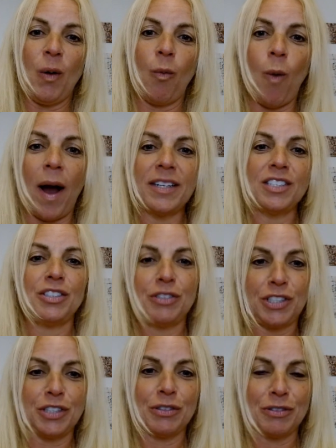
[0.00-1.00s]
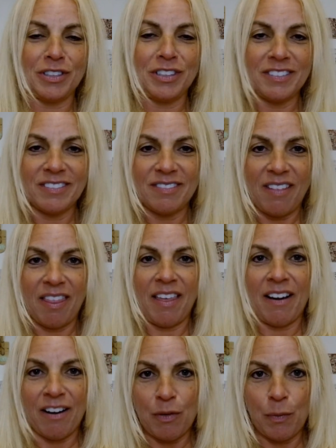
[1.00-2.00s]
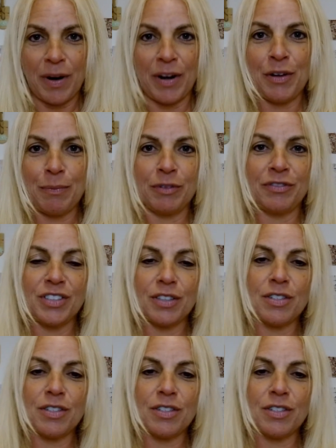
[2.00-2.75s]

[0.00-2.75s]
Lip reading: Why did you choose there where you moved to?